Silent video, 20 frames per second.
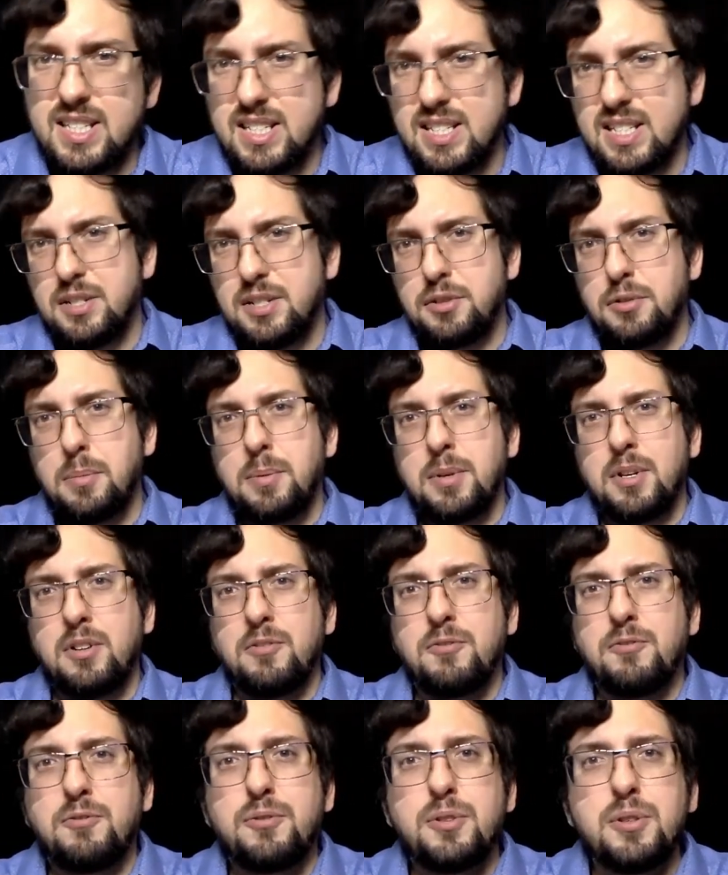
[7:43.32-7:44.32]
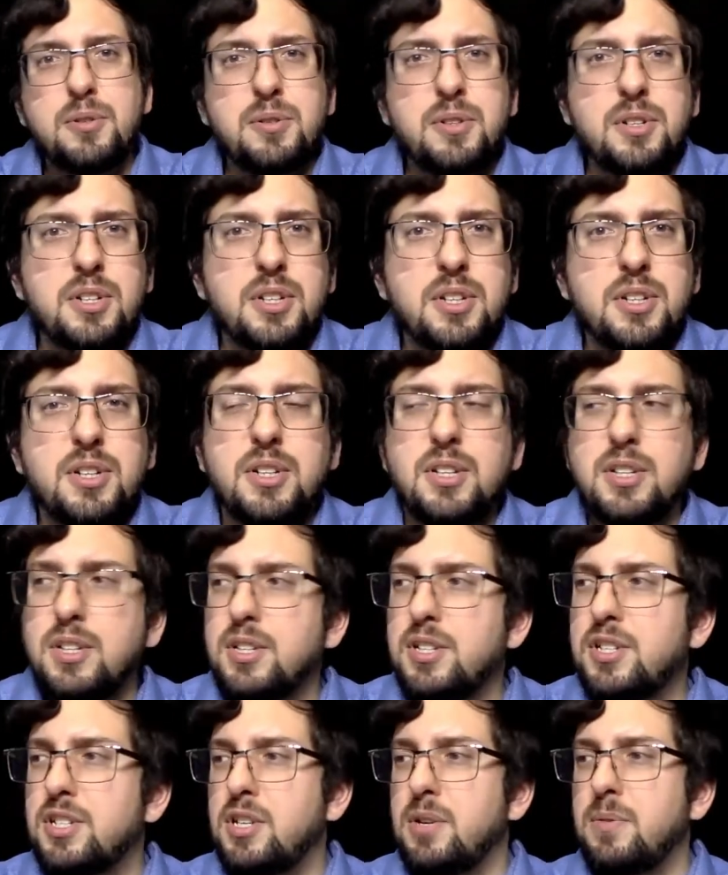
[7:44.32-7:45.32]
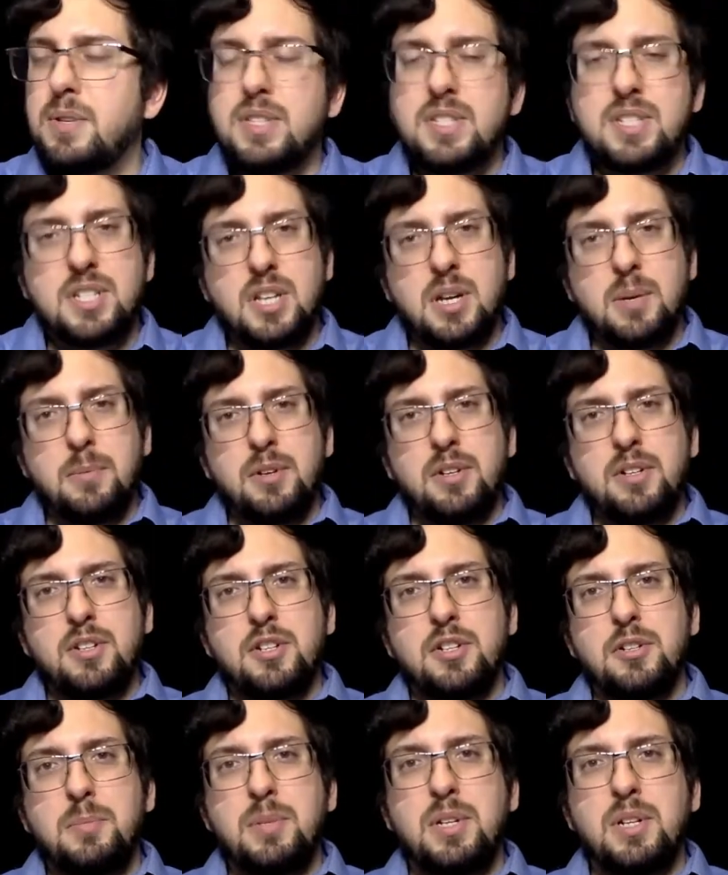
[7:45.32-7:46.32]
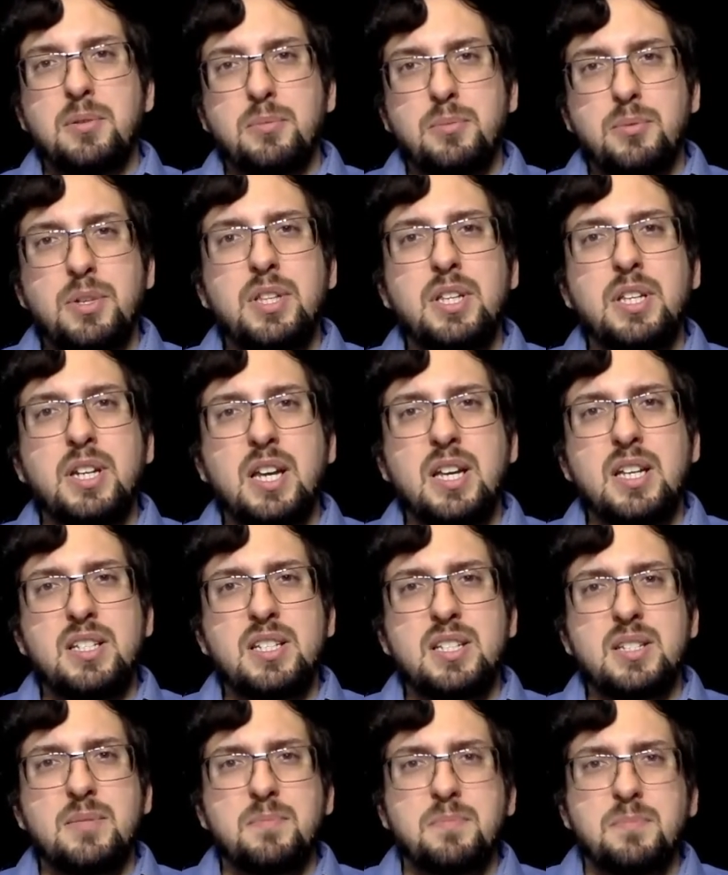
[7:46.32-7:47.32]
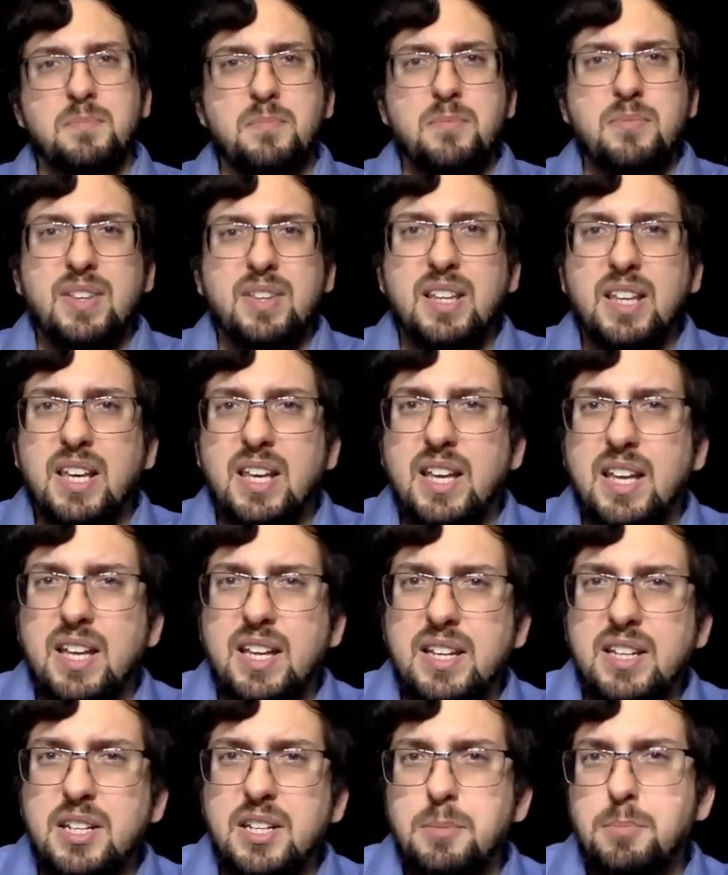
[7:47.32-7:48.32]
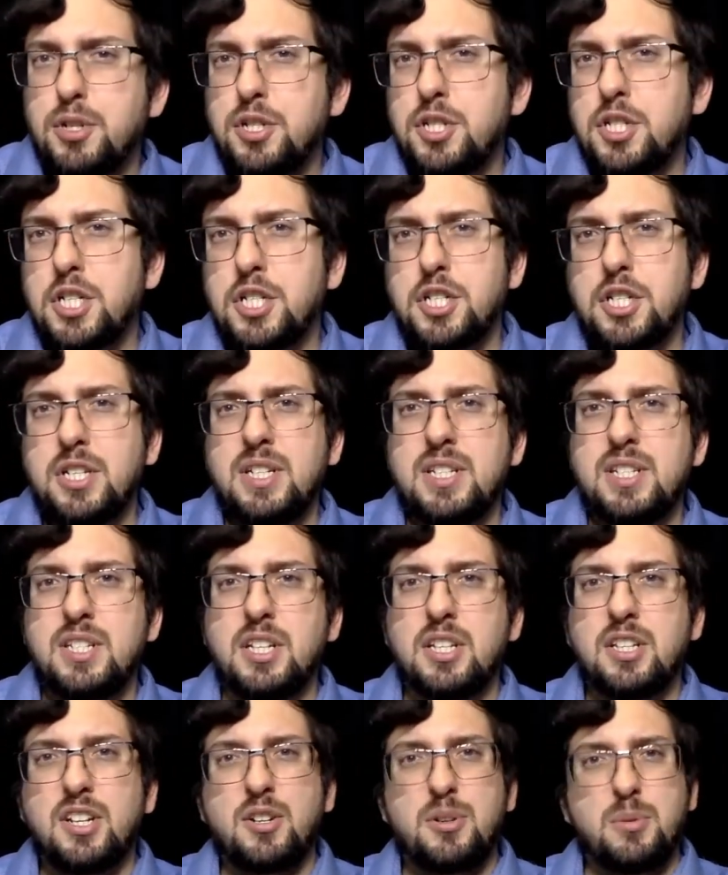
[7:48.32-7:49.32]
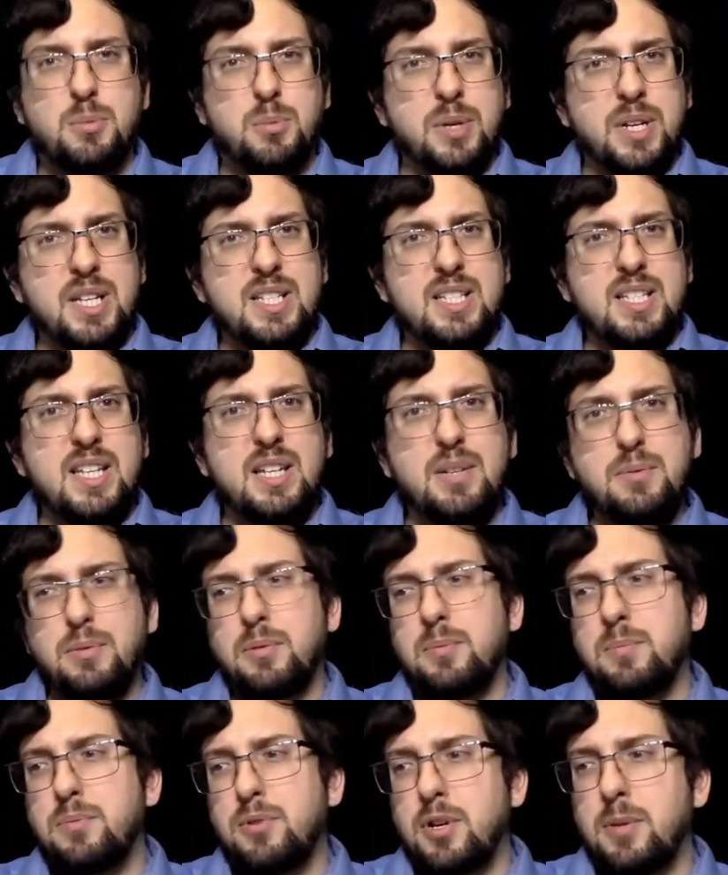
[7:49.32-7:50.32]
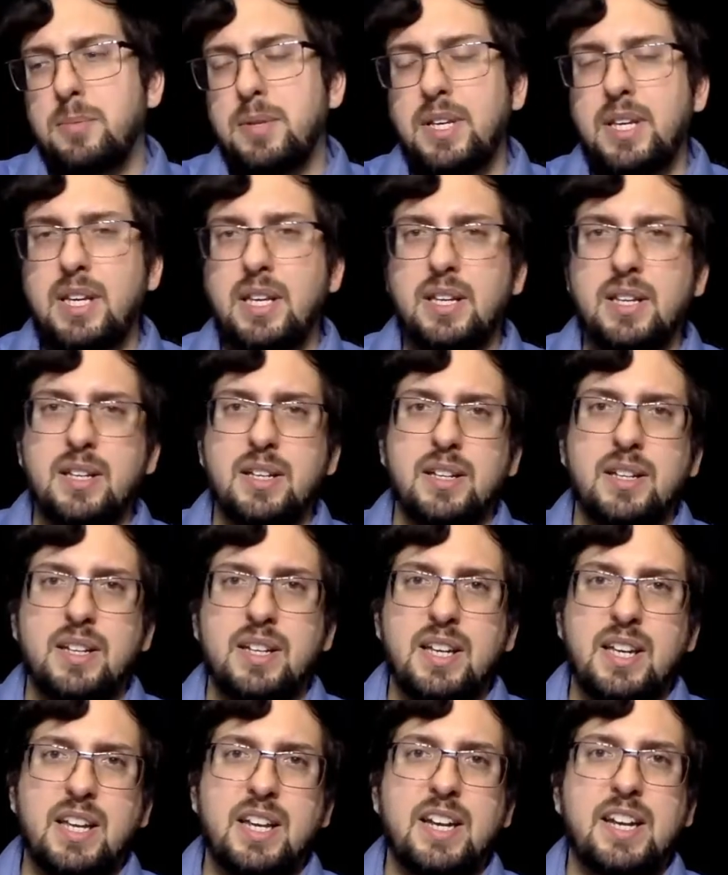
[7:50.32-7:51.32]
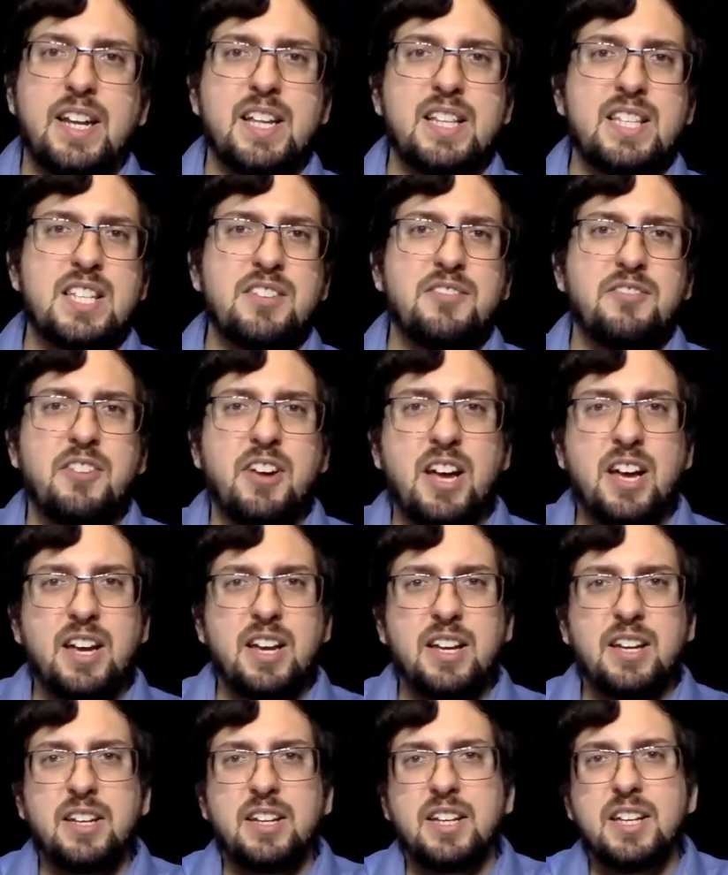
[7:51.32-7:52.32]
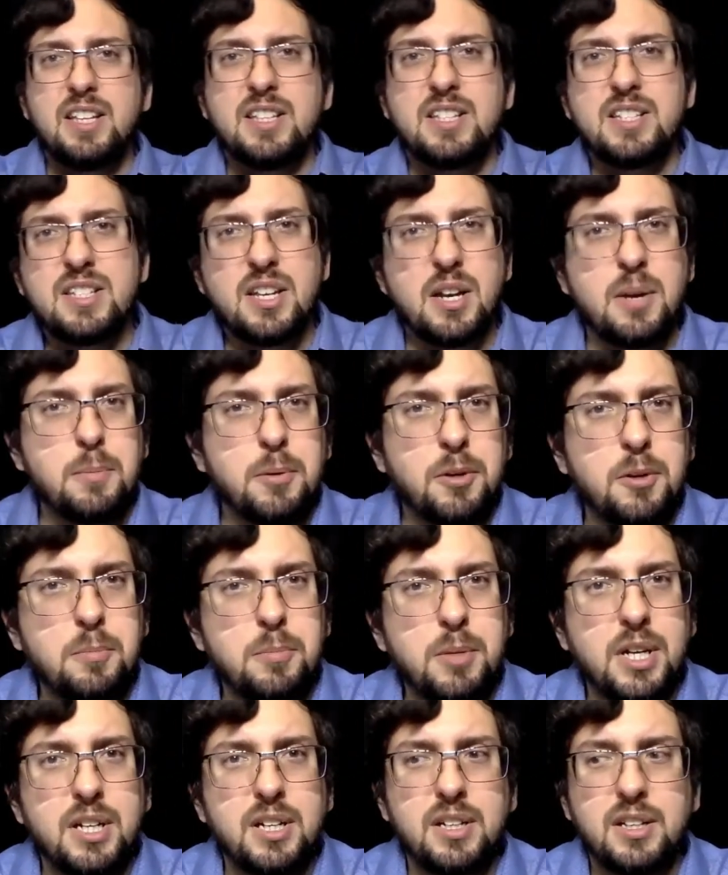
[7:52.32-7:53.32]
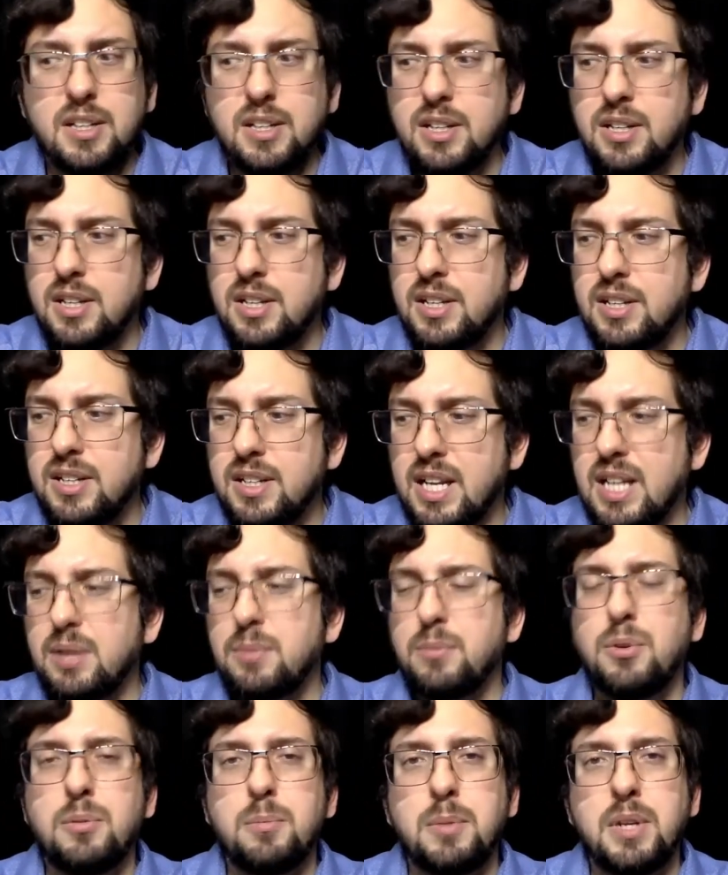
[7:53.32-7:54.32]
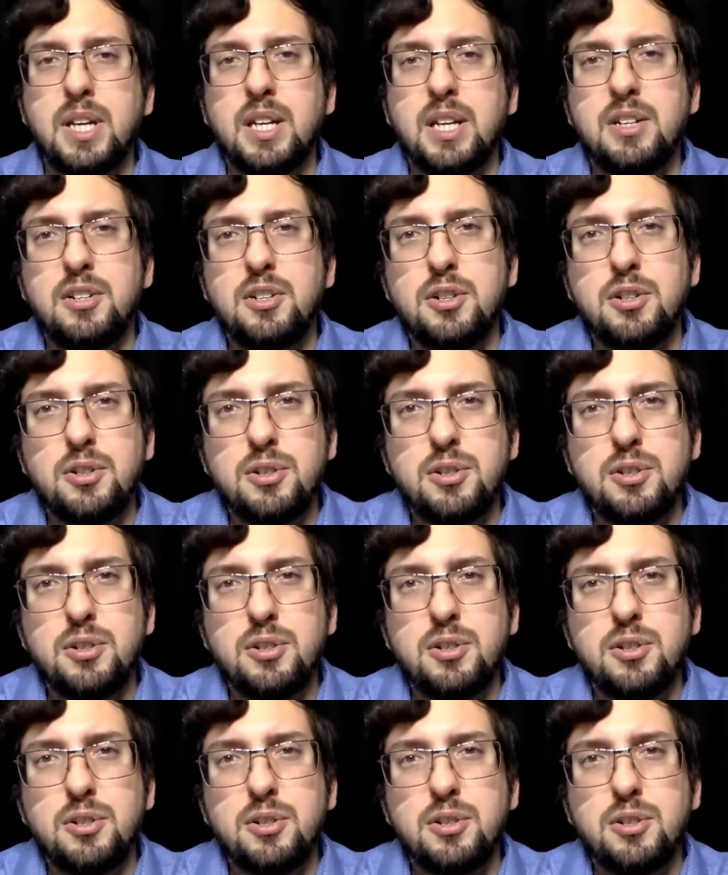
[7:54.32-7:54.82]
it's a tropical fruit. So in summer, it could be really nice. And the projection is not crazy. It will probably intensify in summer, but that won't make it